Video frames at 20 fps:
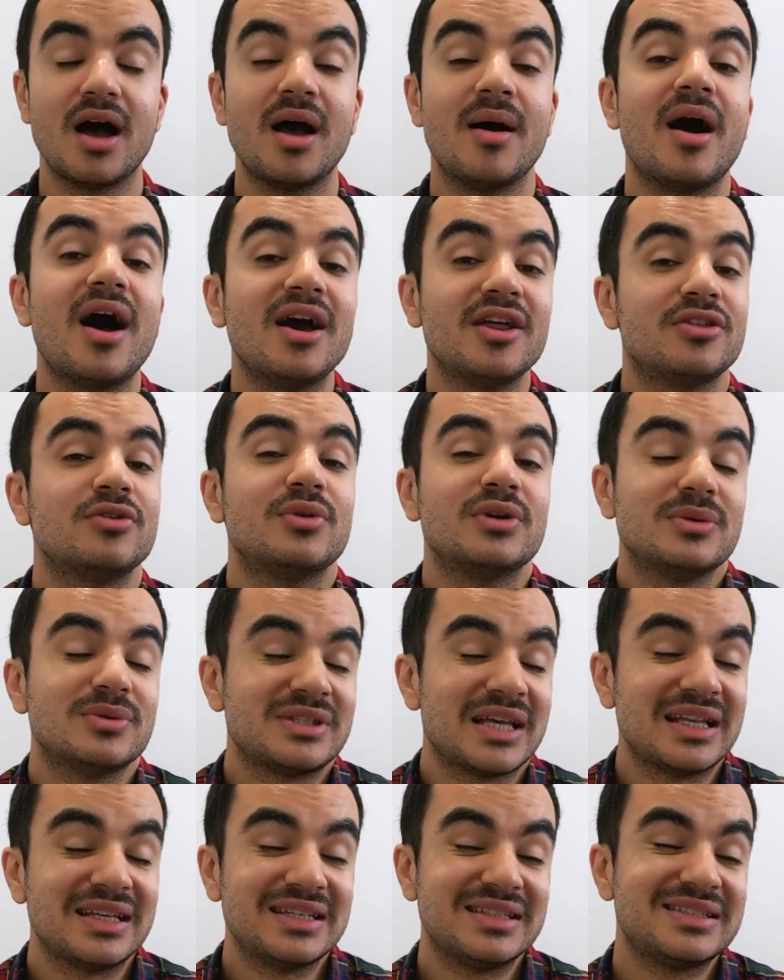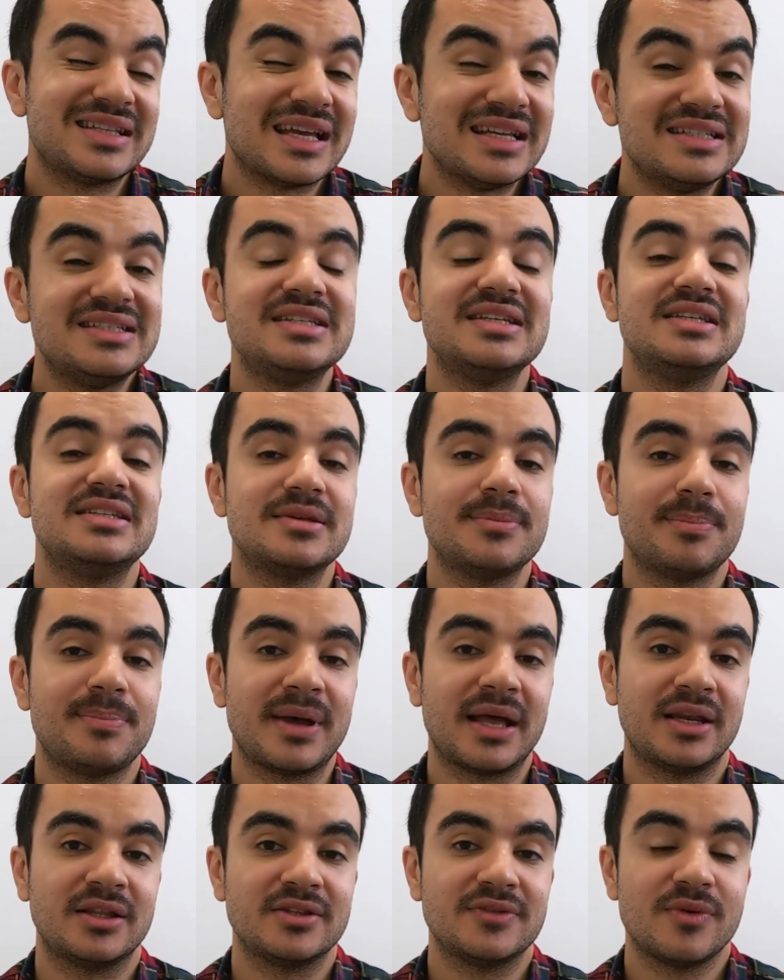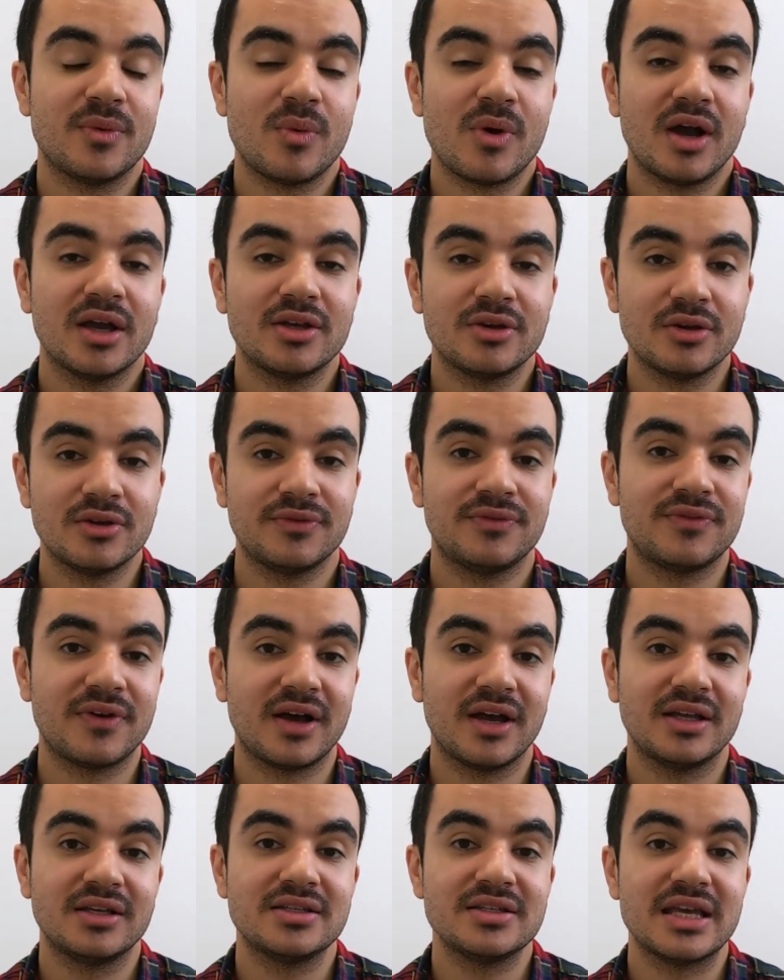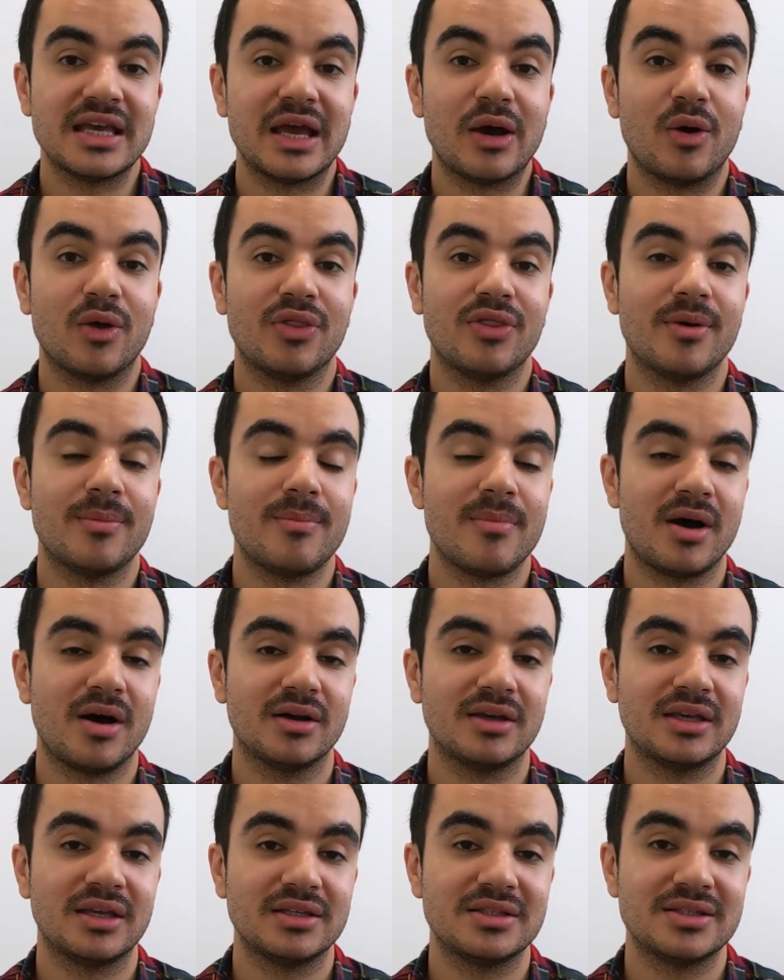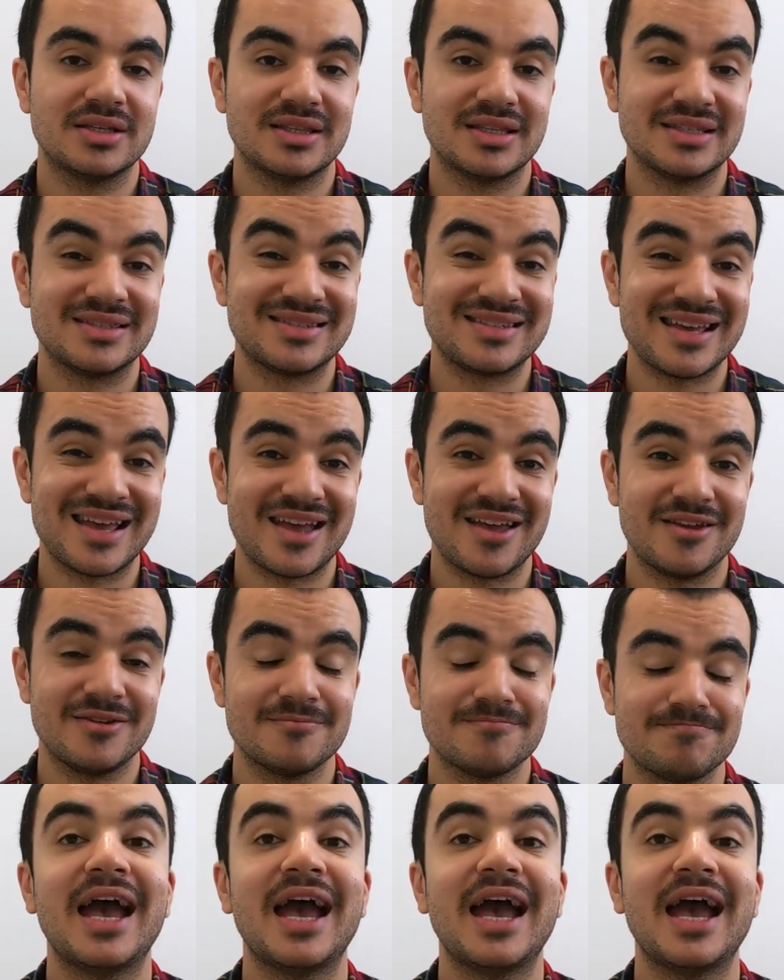uh, I thought it was at least a decent balance for what I could find on the market to this day.